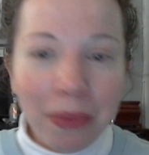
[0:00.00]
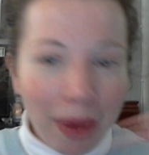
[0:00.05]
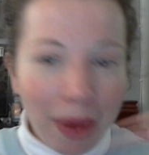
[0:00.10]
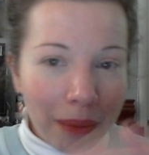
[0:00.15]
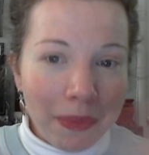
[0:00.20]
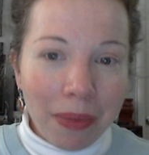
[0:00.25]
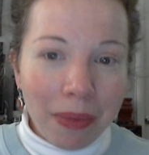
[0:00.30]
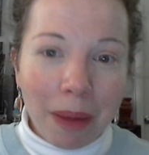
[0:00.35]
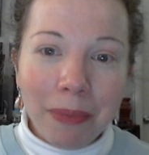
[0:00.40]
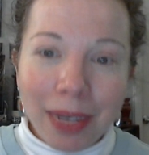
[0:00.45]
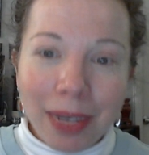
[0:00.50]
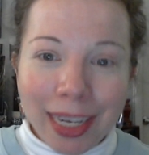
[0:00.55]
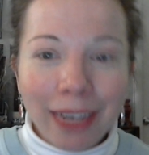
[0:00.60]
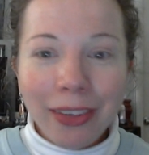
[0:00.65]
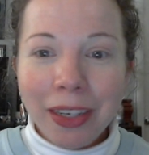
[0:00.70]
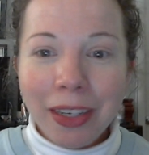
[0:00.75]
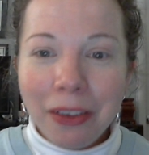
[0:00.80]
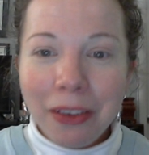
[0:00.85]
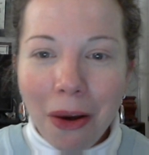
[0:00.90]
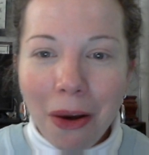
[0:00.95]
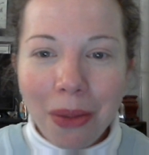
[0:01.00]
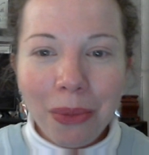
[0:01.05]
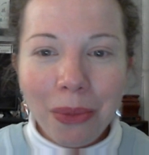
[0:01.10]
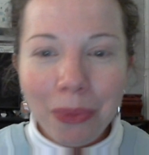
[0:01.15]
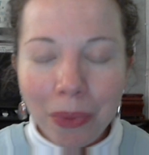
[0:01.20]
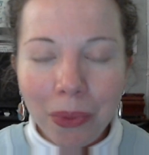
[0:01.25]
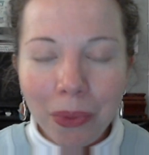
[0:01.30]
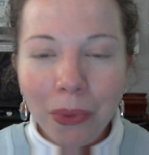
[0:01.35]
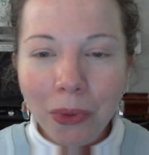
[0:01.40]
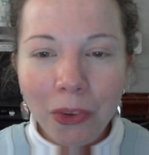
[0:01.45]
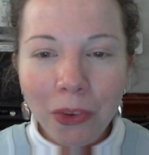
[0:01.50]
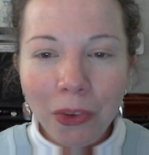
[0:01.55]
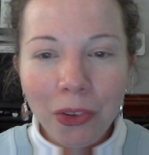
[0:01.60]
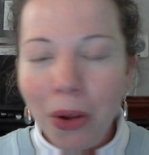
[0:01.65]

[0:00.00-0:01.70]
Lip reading: I'm adhering to all the rules.